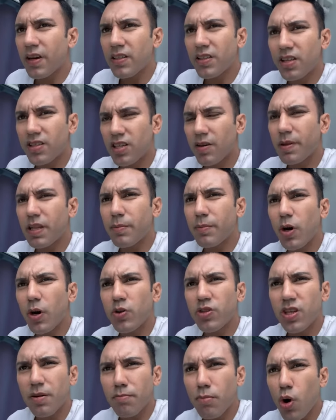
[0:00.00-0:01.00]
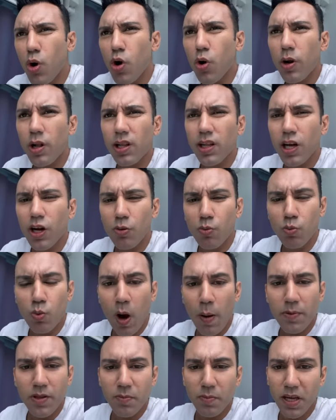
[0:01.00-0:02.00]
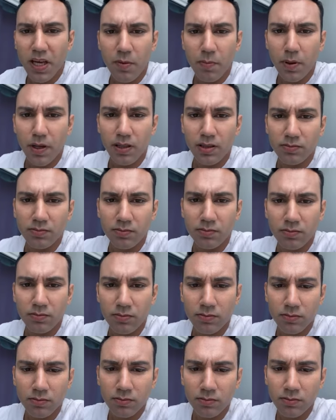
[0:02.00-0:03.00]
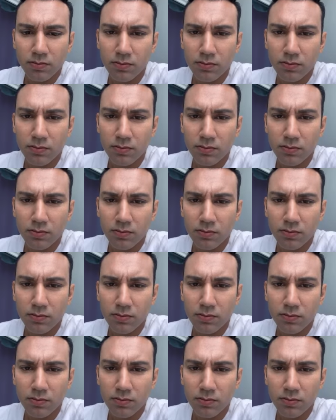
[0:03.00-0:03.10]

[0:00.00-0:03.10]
days is given to some of the most immoral, corrupt people.